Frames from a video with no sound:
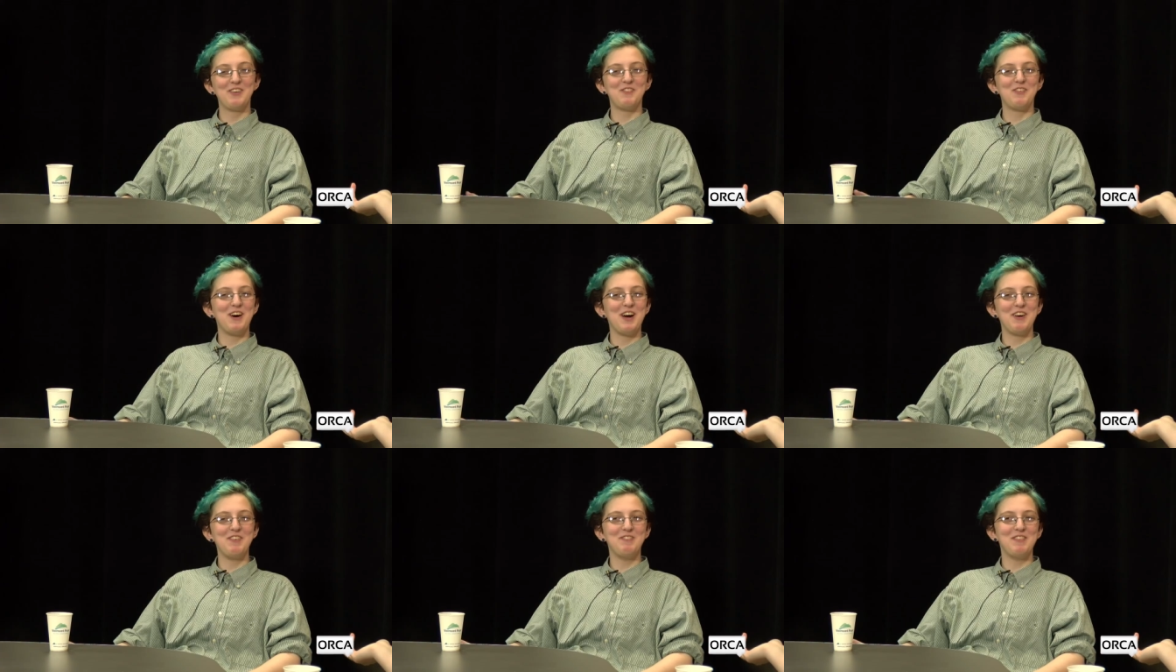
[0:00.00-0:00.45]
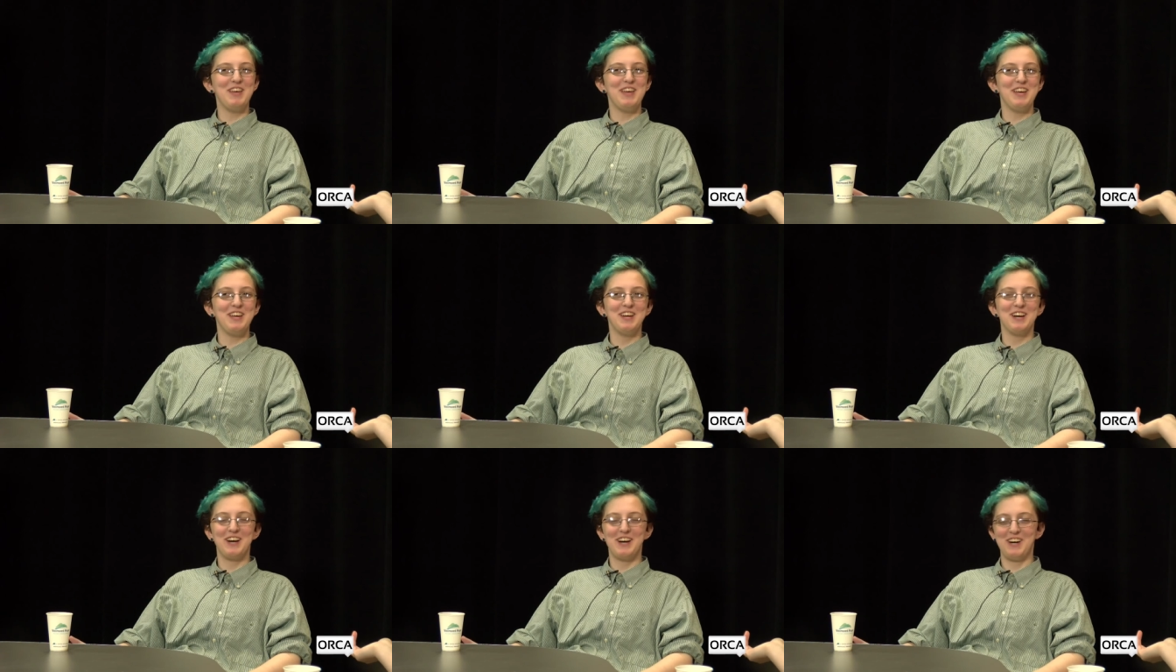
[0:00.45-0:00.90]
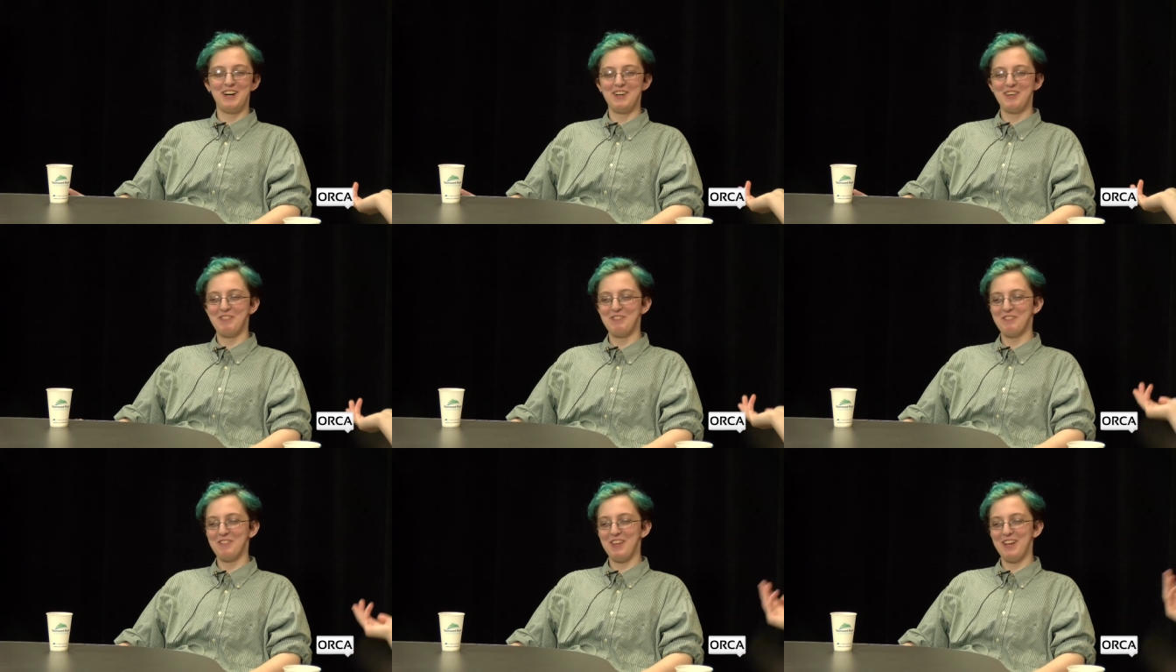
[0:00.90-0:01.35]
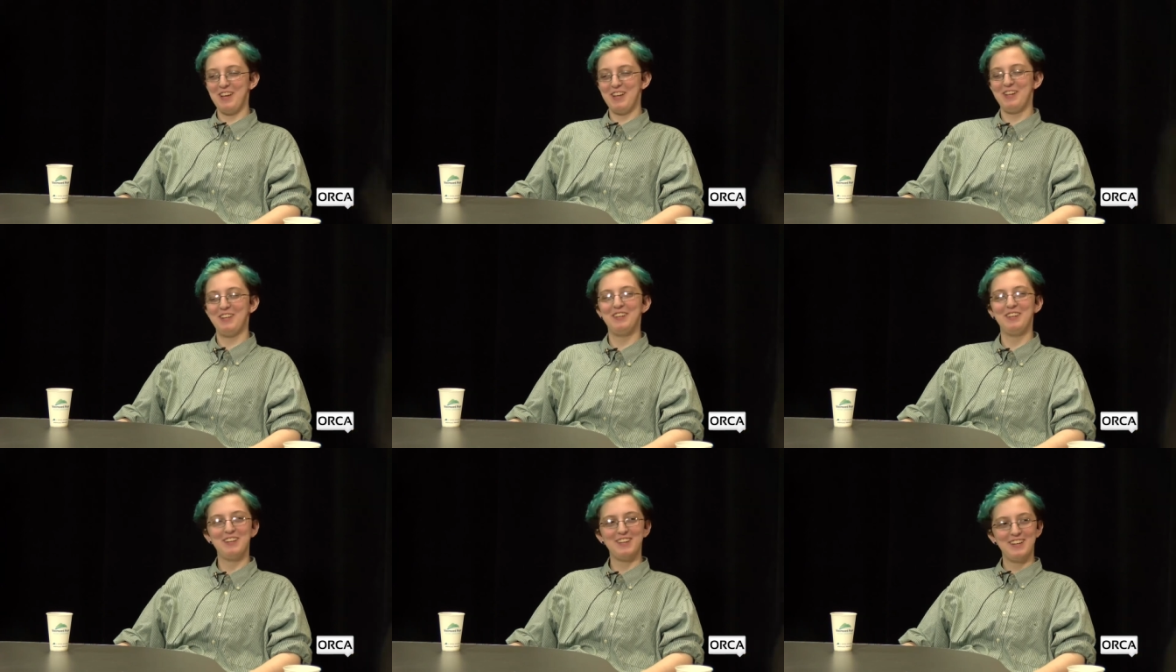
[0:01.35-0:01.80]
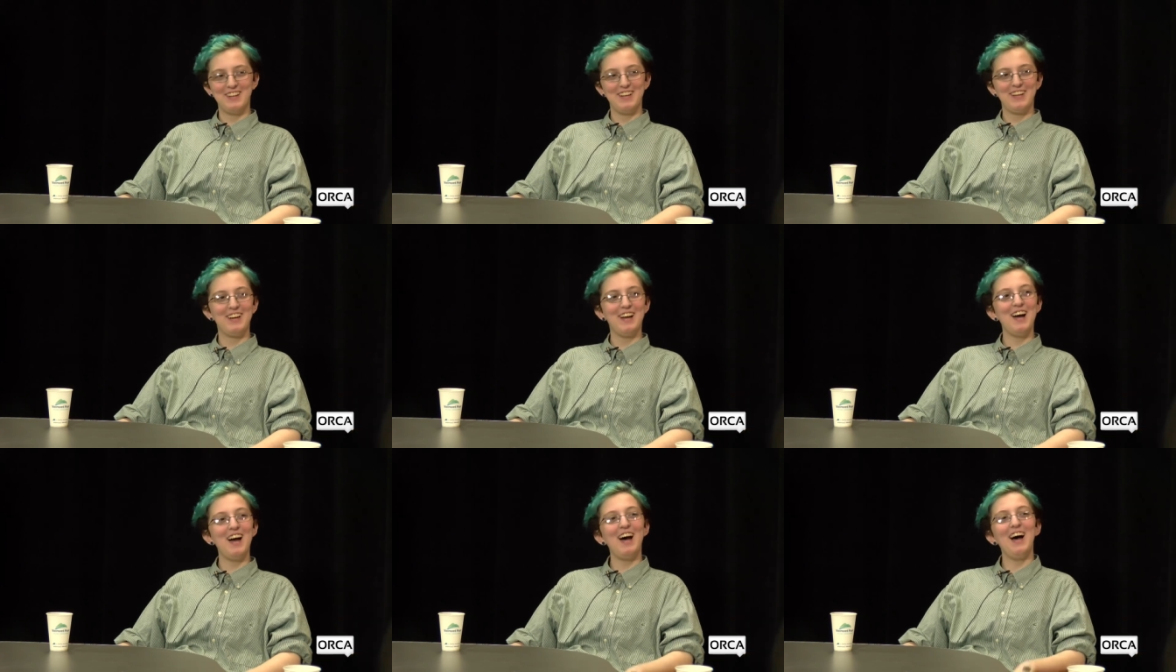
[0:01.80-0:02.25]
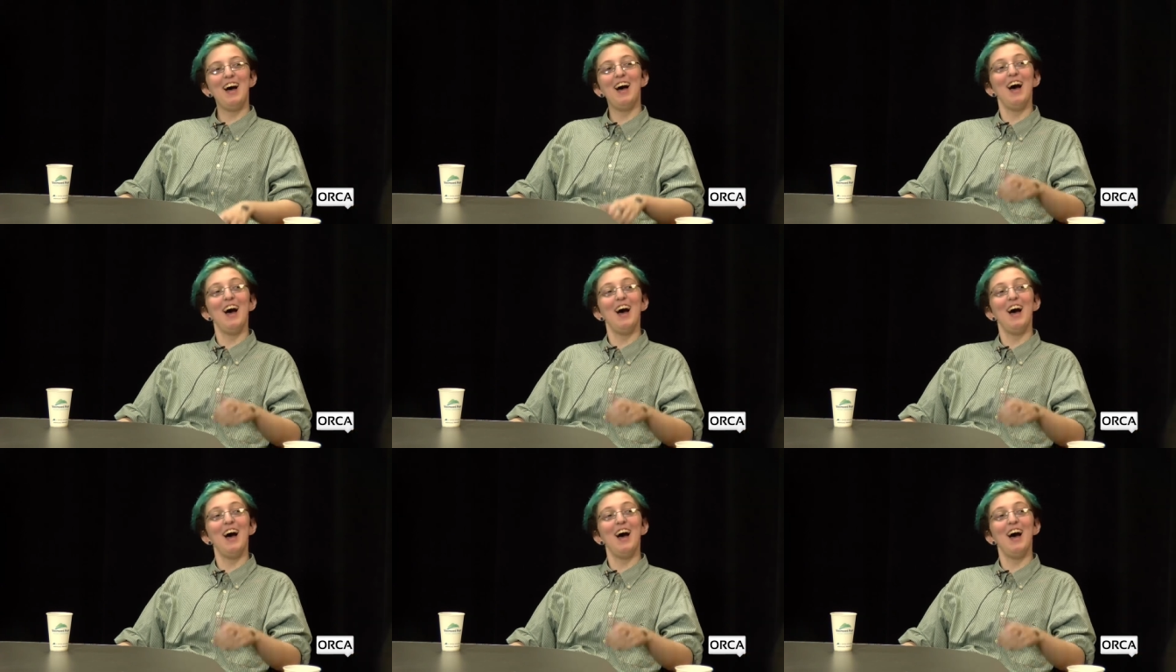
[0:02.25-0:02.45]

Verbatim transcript: why me? Um, because I'm not ready. uh,